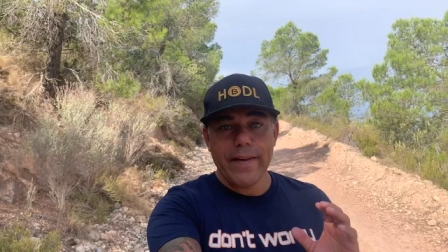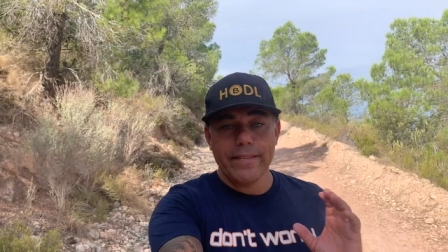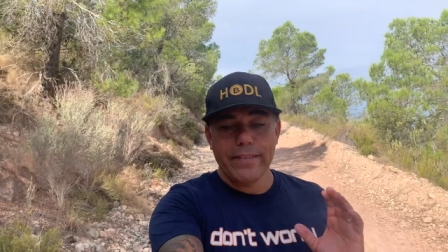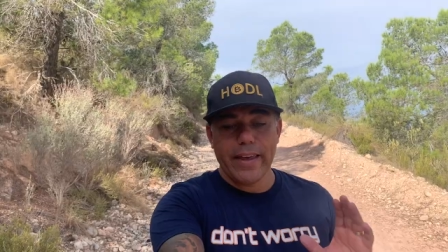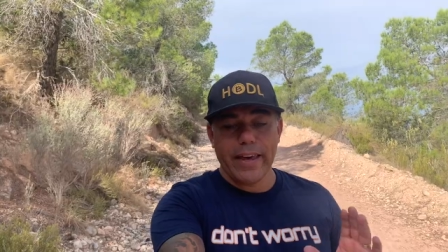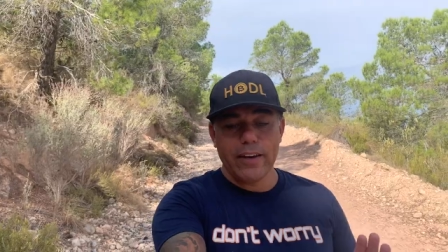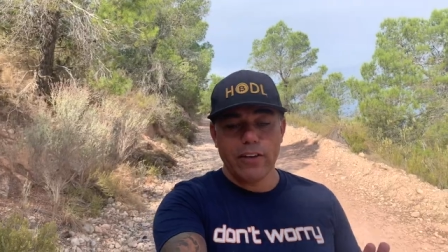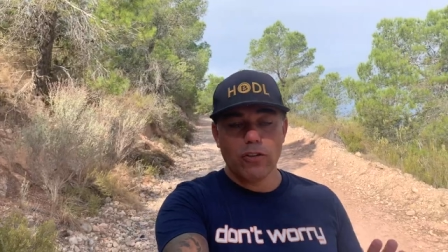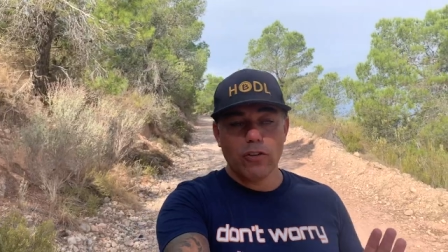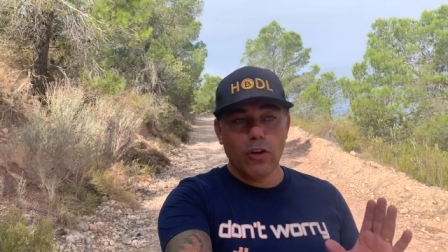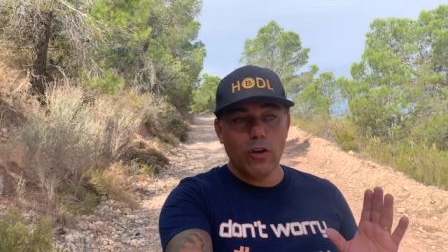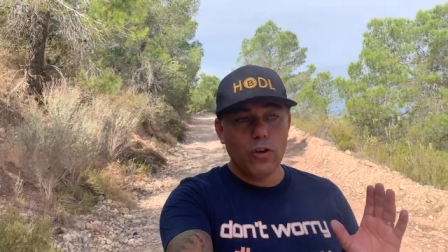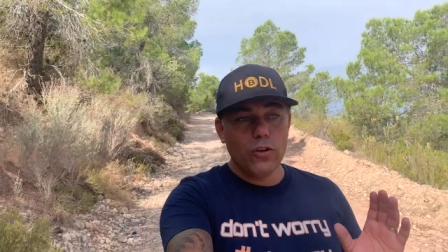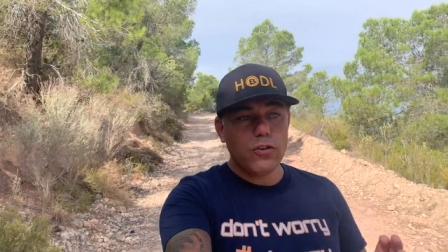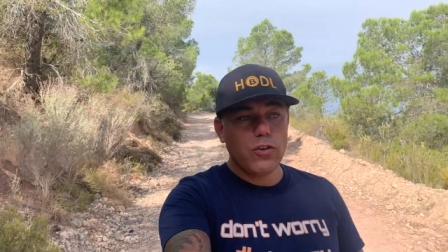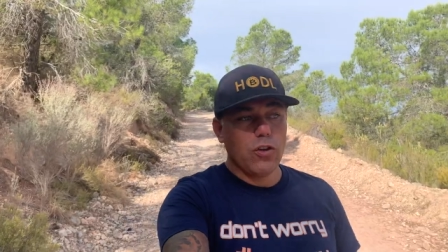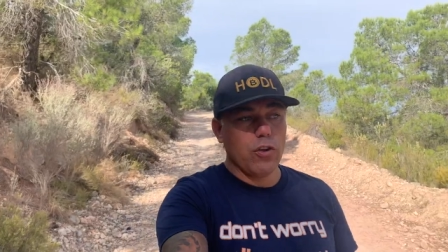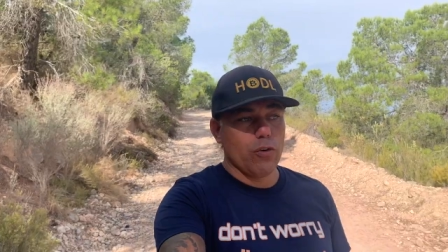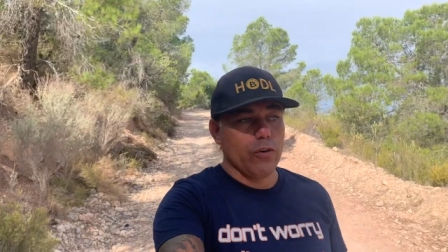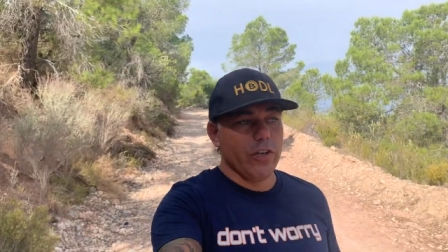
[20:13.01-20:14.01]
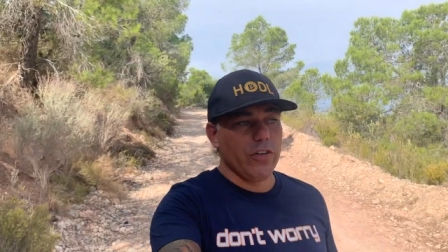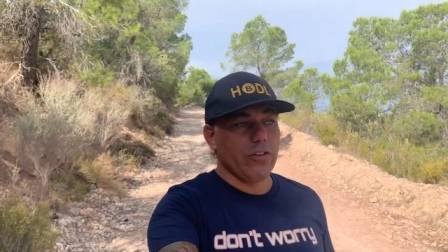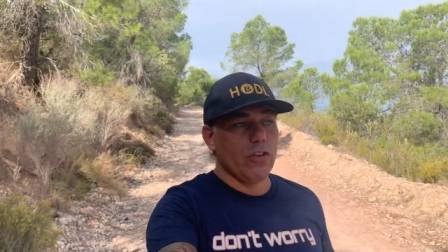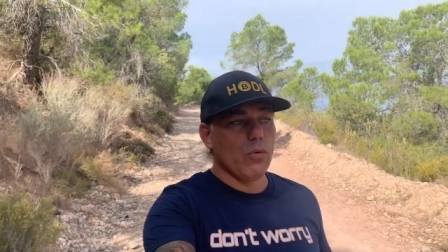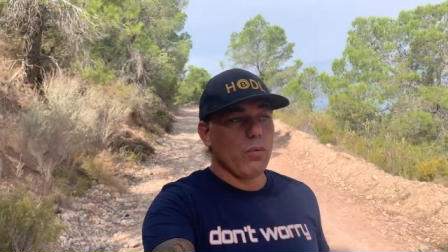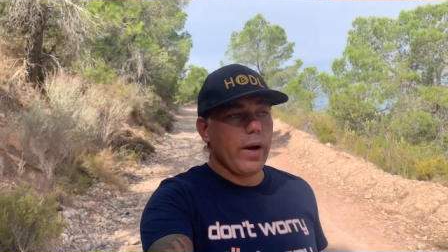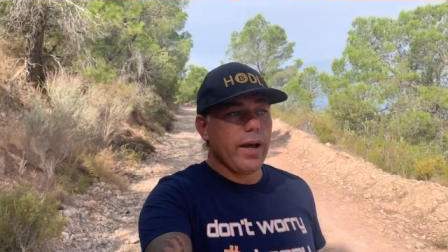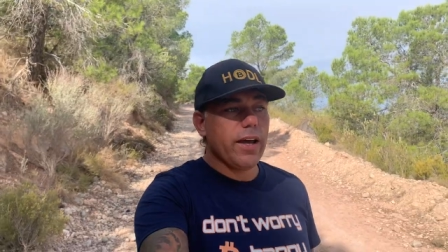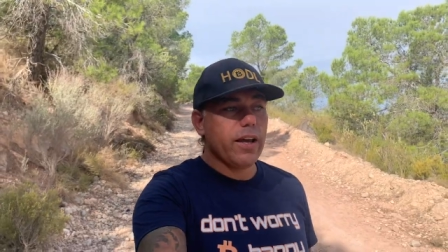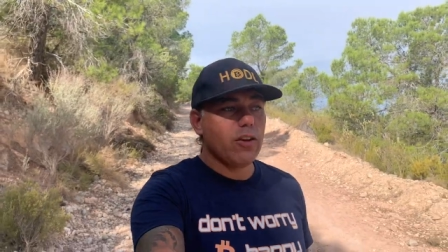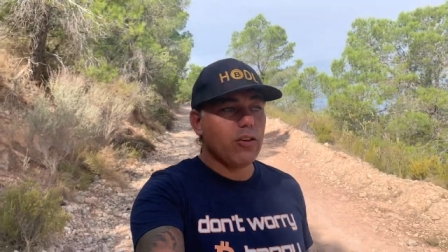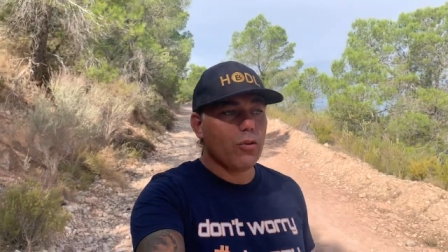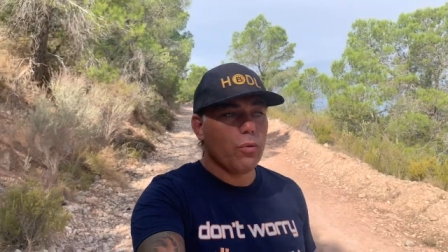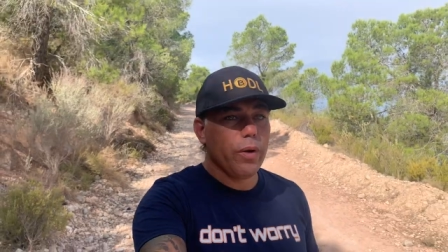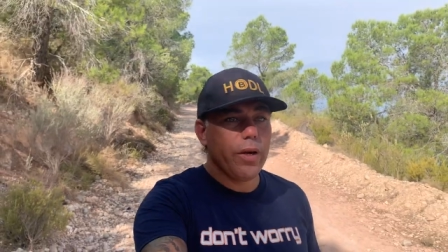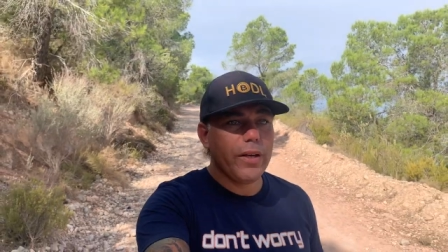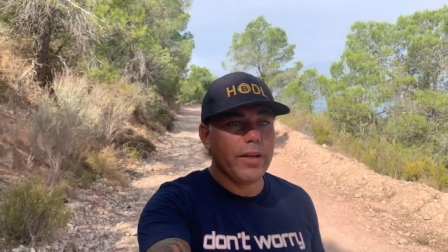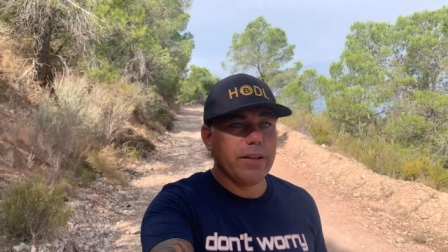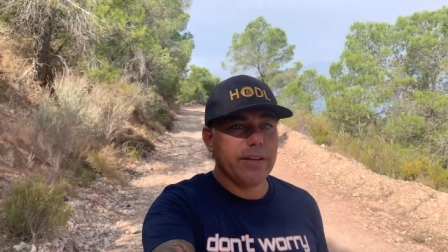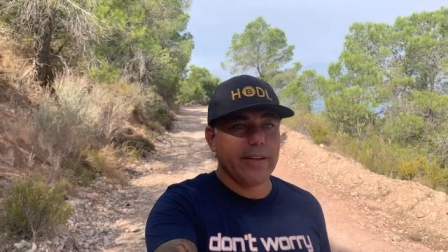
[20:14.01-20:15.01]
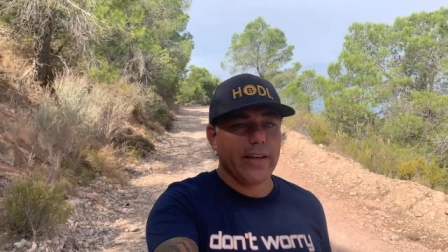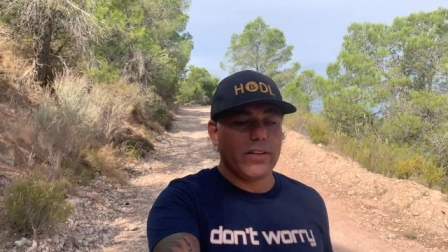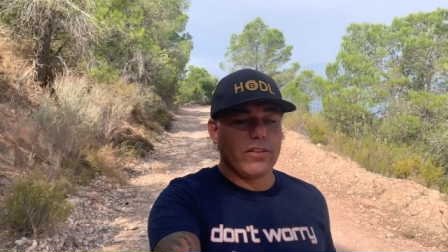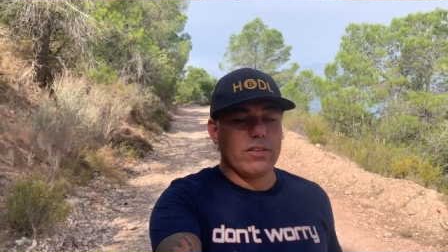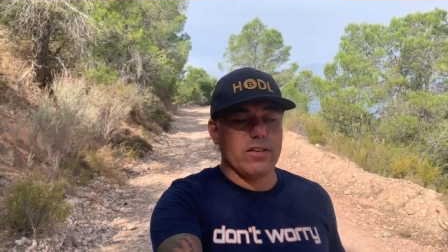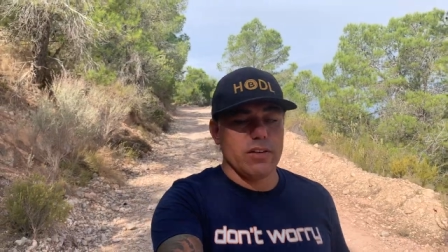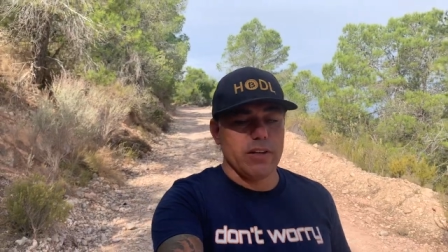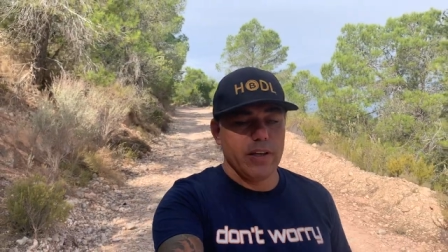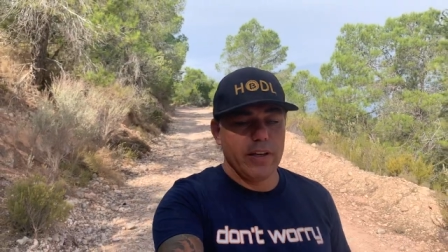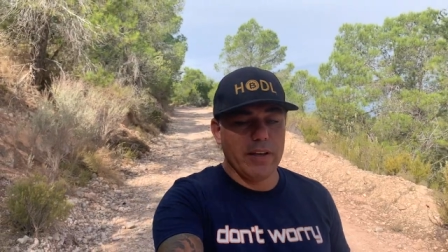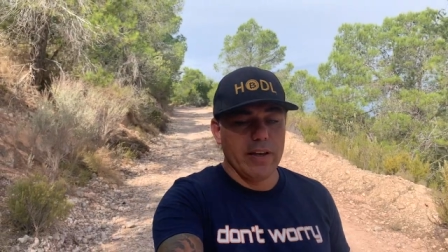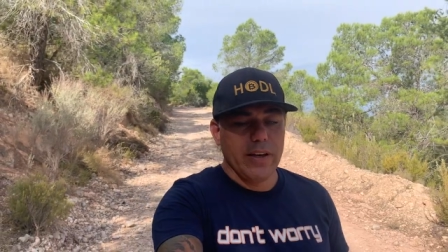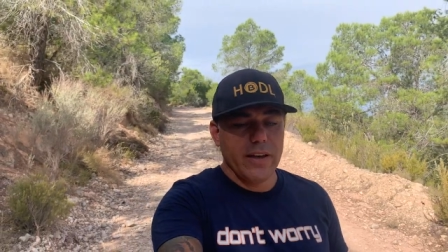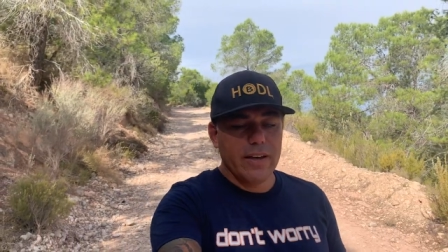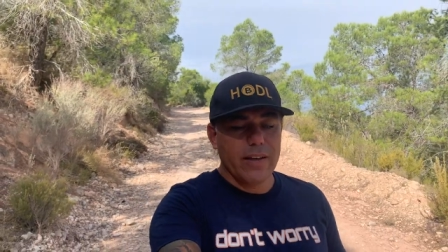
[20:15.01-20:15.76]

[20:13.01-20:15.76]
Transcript: That is also the reason why I tweeted yesterday,